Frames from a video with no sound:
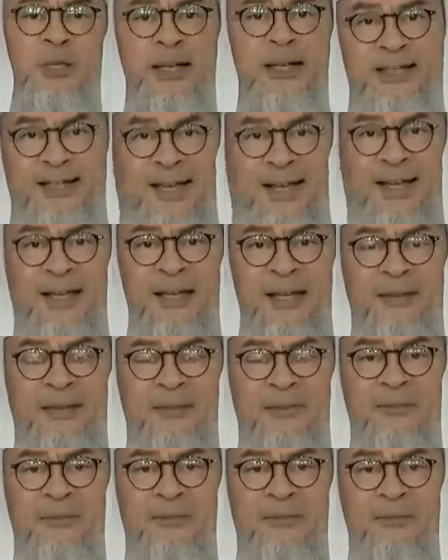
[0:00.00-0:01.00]
as I
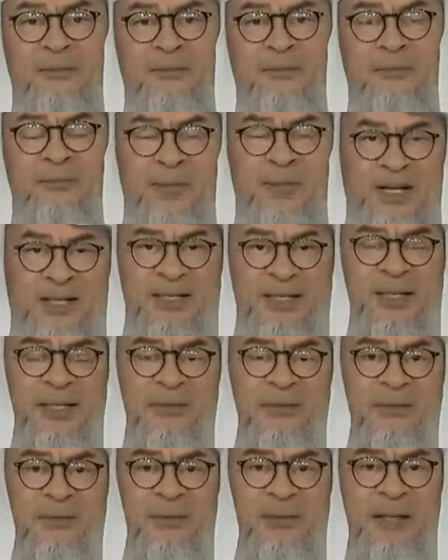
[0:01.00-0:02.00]

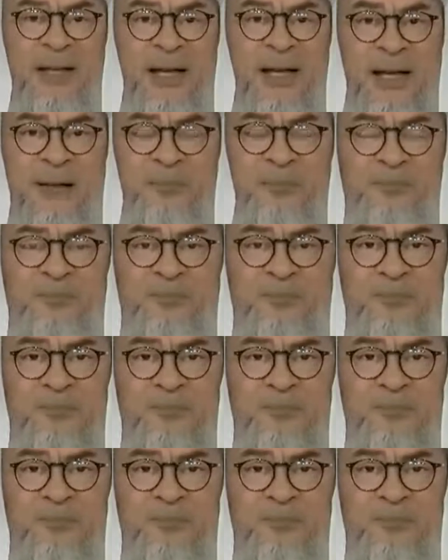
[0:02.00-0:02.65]
myself am,